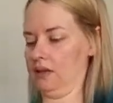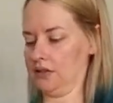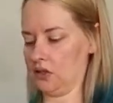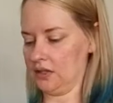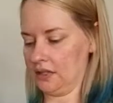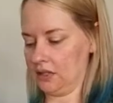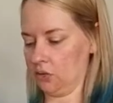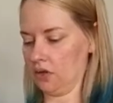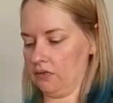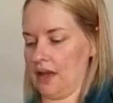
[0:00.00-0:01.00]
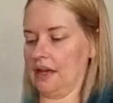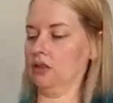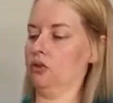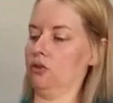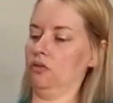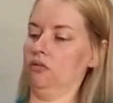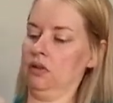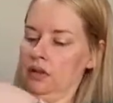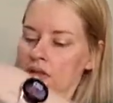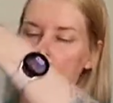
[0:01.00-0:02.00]
So this is sort of like a little
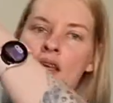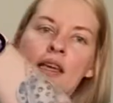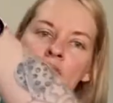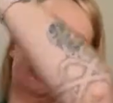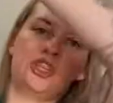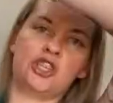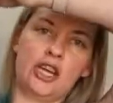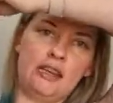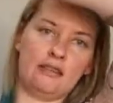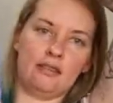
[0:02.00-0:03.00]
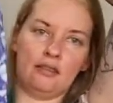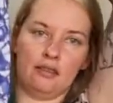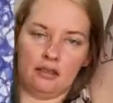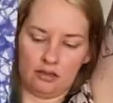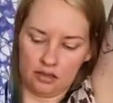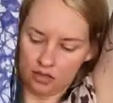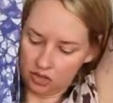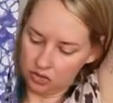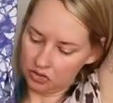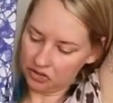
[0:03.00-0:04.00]
sheath
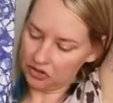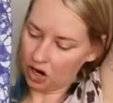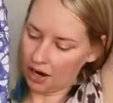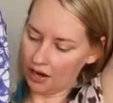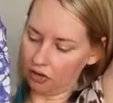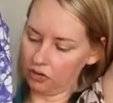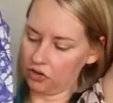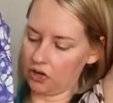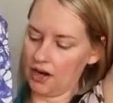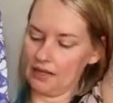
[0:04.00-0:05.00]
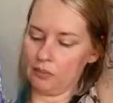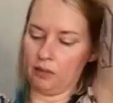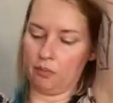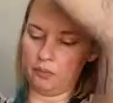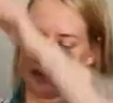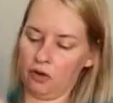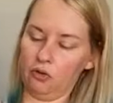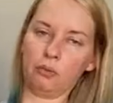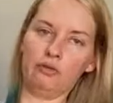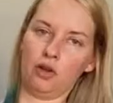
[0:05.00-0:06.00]
style dress with a belt.
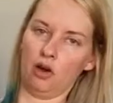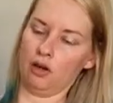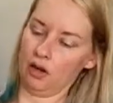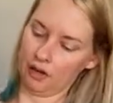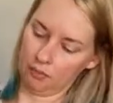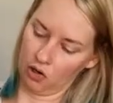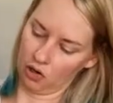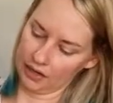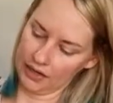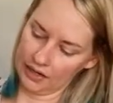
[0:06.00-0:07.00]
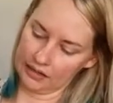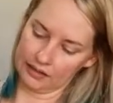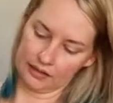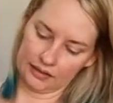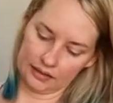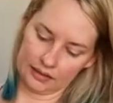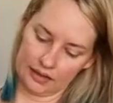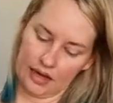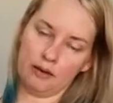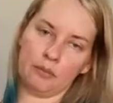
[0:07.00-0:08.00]
We've got pockets,
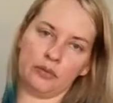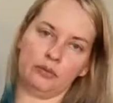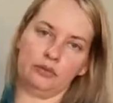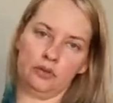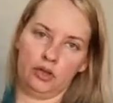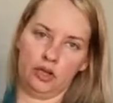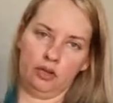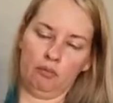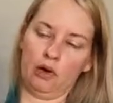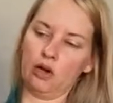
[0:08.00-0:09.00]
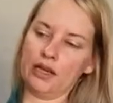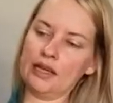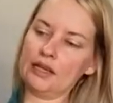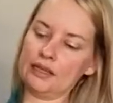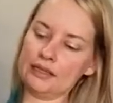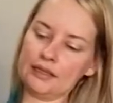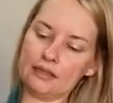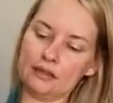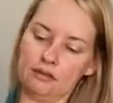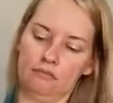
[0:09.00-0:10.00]
yep,
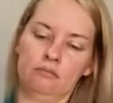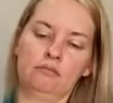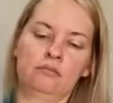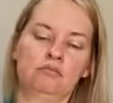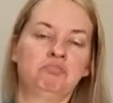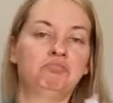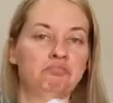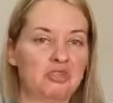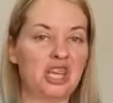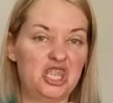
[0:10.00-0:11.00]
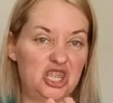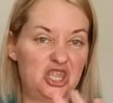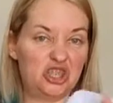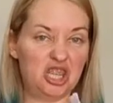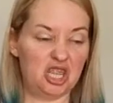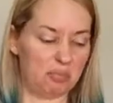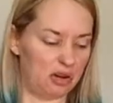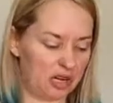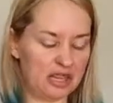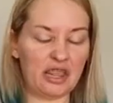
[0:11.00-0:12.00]
pockets, tissue in the
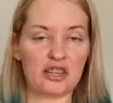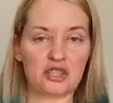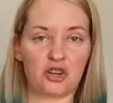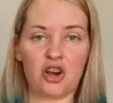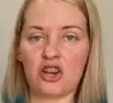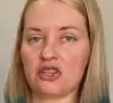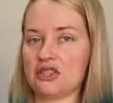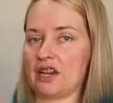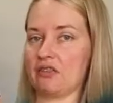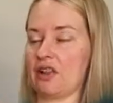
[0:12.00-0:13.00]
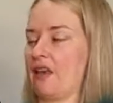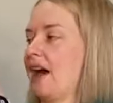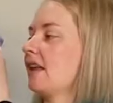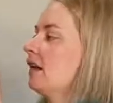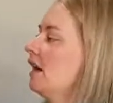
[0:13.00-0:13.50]
pocket, that's gross, get rid of that.